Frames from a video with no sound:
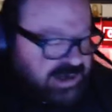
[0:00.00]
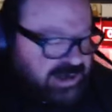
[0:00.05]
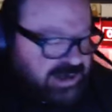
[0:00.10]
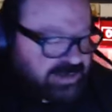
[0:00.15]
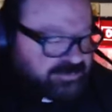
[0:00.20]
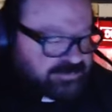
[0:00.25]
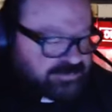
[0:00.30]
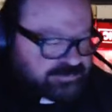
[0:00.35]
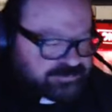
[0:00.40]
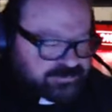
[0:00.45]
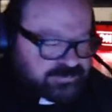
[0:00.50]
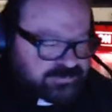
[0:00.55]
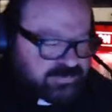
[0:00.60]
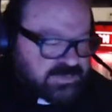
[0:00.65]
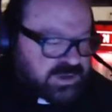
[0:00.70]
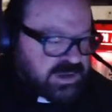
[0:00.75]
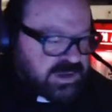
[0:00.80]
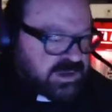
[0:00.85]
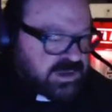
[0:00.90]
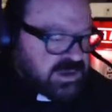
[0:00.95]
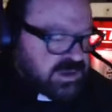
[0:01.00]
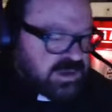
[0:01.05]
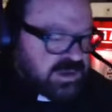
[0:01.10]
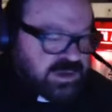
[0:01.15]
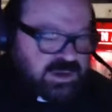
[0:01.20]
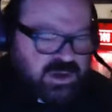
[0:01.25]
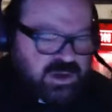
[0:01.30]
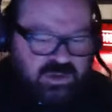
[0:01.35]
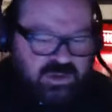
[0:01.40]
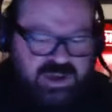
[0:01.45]
I am.
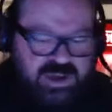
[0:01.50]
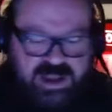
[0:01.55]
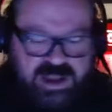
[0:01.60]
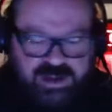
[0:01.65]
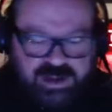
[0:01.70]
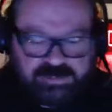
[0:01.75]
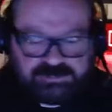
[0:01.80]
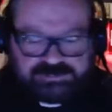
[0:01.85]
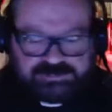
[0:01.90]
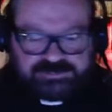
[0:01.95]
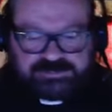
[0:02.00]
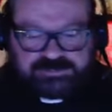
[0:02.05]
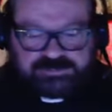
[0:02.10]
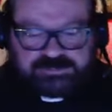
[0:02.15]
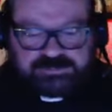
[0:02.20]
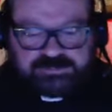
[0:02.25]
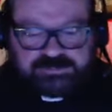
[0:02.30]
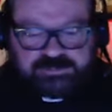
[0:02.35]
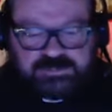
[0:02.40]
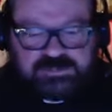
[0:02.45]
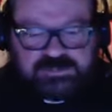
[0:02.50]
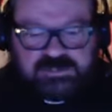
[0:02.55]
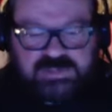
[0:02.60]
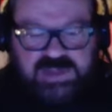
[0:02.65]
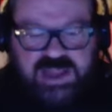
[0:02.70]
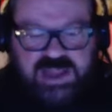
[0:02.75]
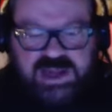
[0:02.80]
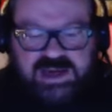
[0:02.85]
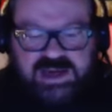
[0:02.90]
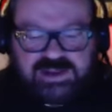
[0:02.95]
Okay.
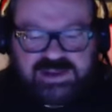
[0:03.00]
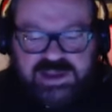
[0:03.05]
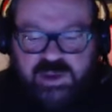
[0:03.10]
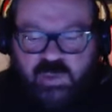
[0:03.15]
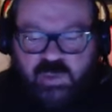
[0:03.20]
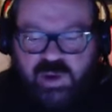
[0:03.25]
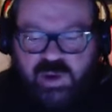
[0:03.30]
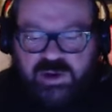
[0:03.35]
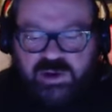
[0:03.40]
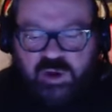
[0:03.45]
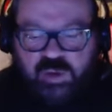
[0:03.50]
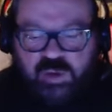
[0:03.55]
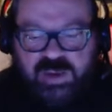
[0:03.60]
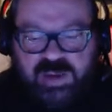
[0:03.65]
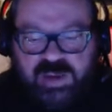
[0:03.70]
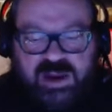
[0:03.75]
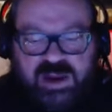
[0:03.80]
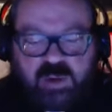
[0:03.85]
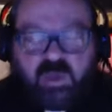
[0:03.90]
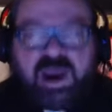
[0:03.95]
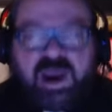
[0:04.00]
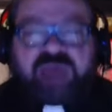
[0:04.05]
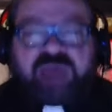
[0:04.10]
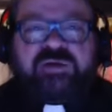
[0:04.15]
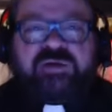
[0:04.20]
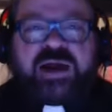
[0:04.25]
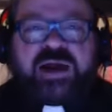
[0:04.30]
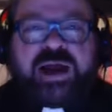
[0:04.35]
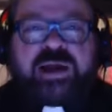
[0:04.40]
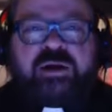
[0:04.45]
Anything you want to know about my
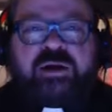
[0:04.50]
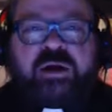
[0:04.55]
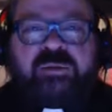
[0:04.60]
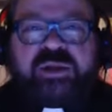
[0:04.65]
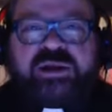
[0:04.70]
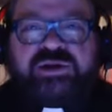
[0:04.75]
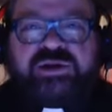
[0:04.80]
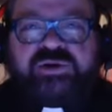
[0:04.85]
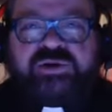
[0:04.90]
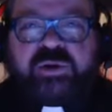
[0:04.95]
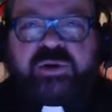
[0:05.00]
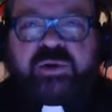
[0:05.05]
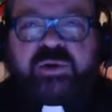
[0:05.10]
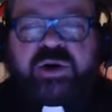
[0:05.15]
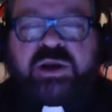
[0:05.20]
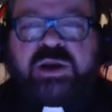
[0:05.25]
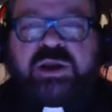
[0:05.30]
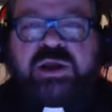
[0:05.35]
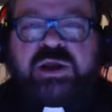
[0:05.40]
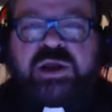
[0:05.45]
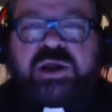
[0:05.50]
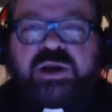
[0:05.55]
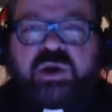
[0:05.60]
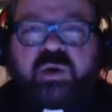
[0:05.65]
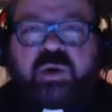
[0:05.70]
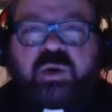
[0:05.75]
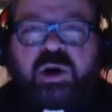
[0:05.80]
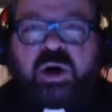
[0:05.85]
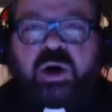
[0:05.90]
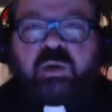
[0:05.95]
wife and I and our ministry work,
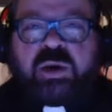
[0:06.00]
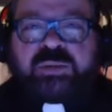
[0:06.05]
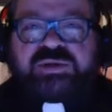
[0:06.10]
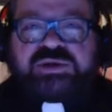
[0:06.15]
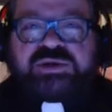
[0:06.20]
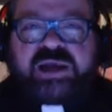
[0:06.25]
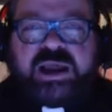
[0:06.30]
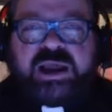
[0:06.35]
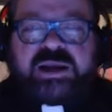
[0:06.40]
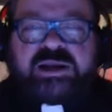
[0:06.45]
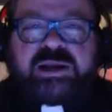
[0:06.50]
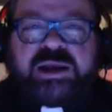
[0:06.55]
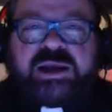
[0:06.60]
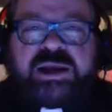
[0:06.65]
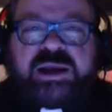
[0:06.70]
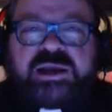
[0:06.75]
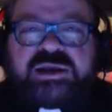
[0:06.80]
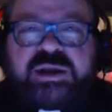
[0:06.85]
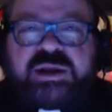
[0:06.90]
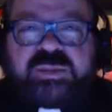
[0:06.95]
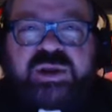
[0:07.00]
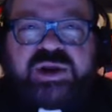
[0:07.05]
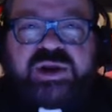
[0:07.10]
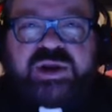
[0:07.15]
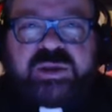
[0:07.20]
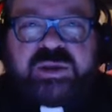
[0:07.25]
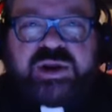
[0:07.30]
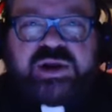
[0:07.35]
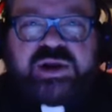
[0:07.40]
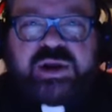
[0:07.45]
go to our website,
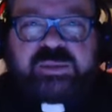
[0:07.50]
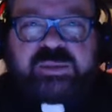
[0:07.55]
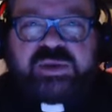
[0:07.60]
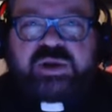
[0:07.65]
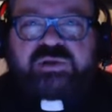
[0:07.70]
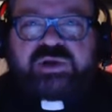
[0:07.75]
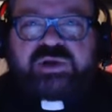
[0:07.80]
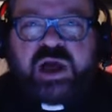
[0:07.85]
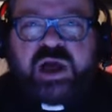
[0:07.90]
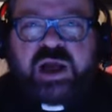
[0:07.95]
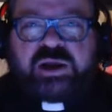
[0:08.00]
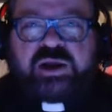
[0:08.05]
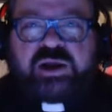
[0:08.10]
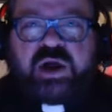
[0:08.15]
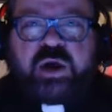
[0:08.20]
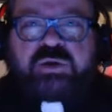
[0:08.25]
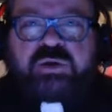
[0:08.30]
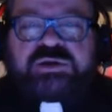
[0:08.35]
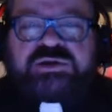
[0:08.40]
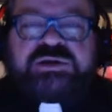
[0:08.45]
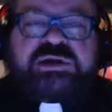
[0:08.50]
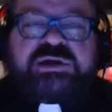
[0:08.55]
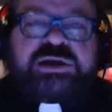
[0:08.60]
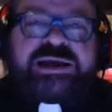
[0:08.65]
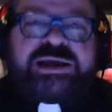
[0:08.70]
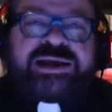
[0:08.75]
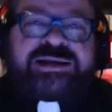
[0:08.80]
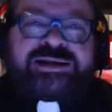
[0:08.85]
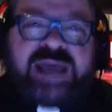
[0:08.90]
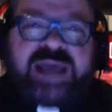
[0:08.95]

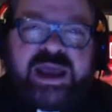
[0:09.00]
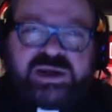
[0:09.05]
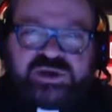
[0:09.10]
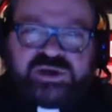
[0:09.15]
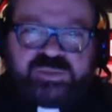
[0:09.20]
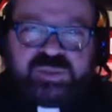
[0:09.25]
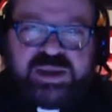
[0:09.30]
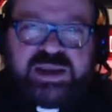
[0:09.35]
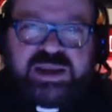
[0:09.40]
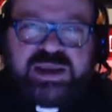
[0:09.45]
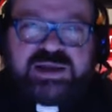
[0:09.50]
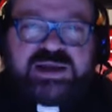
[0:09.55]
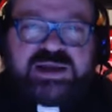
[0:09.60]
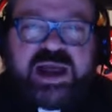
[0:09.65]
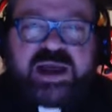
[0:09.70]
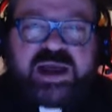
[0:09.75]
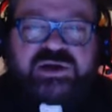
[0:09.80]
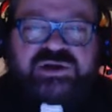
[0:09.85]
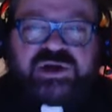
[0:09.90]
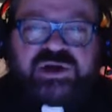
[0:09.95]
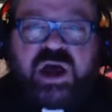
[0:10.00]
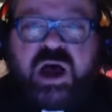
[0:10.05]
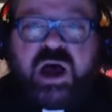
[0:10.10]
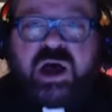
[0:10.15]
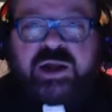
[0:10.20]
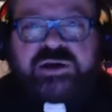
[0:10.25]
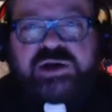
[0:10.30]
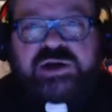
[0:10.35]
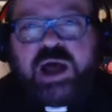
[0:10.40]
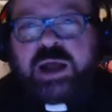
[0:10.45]

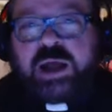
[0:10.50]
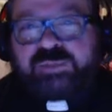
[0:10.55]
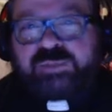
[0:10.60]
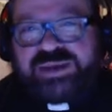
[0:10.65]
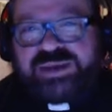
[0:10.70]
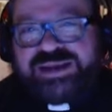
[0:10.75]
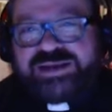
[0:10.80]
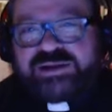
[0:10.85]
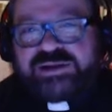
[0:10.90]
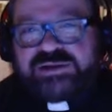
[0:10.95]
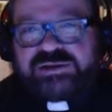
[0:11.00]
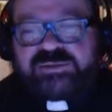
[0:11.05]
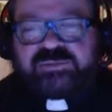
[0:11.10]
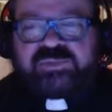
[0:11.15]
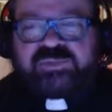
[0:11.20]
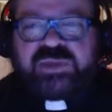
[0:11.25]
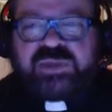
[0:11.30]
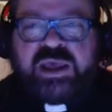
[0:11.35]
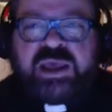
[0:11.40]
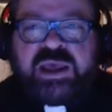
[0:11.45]
www.ghost-b-gone.biz.